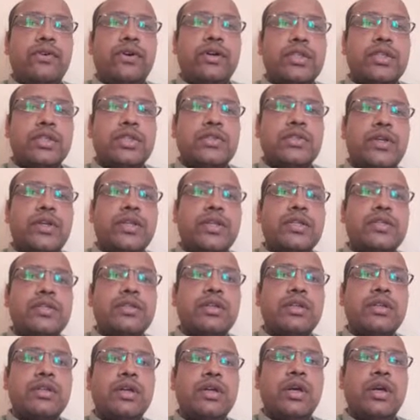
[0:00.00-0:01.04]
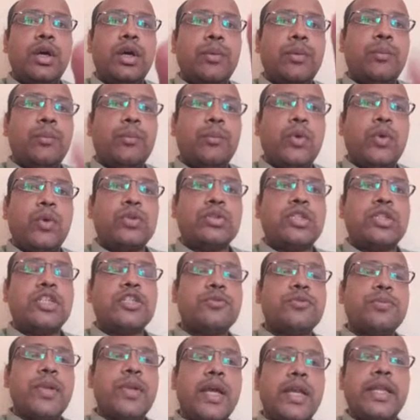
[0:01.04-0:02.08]
First one is
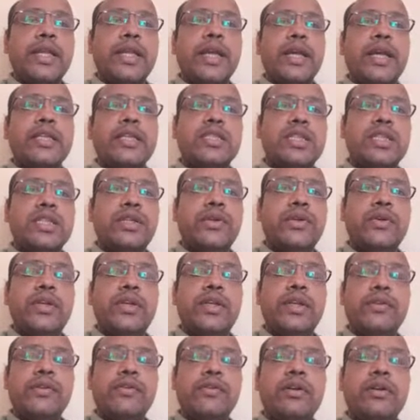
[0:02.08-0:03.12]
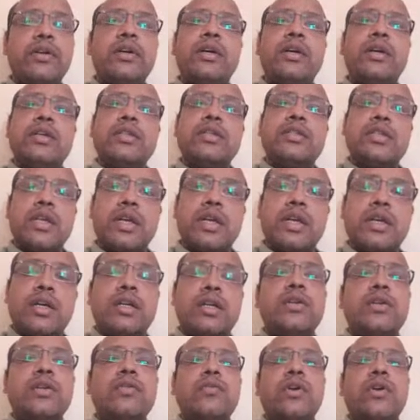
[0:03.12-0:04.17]
process planning and scheduling.
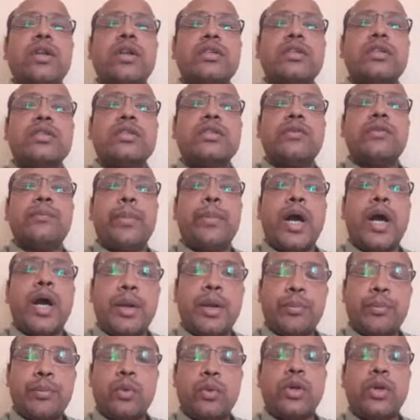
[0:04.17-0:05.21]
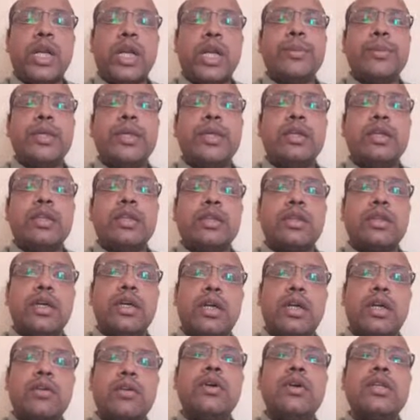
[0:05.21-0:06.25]
Second one is part programming.
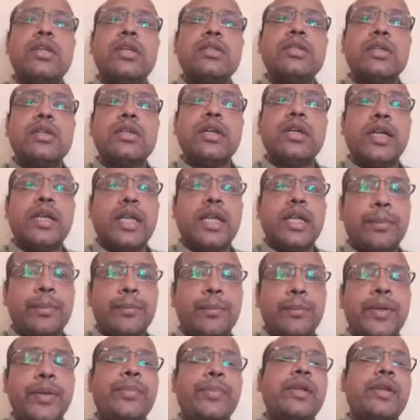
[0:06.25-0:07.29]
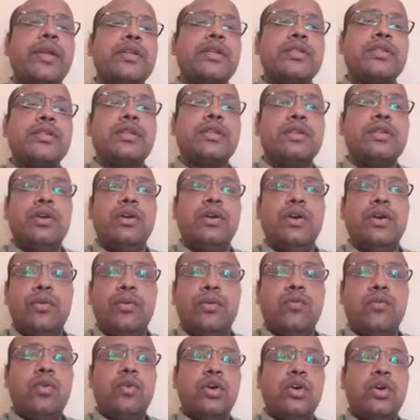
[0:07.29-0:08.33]
Third one is tape preparation.
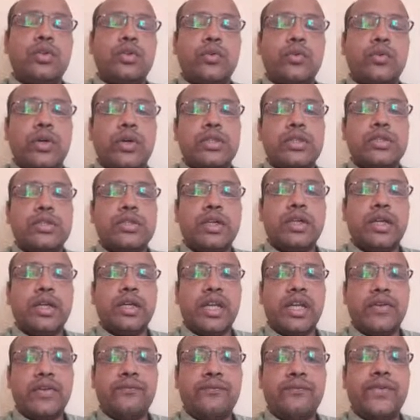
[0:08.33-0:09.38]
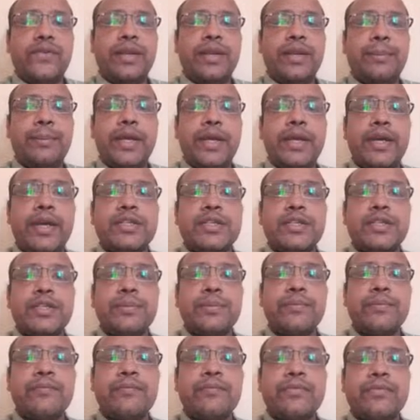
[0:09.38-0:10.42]
Fourth one is tape
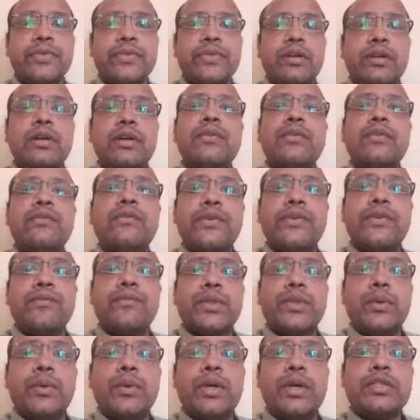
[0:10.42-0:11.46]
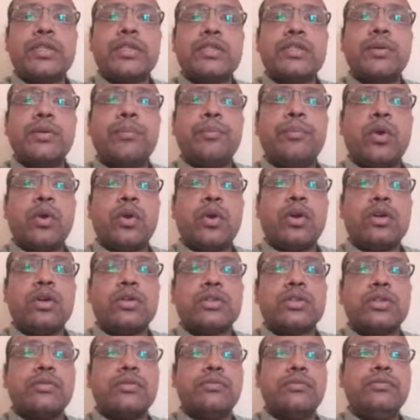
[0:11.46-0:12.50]
verification. Fifth one is
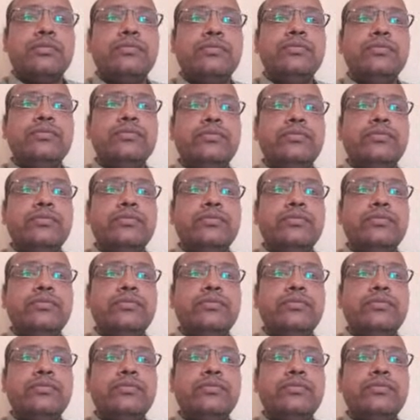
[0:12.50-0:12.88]
production.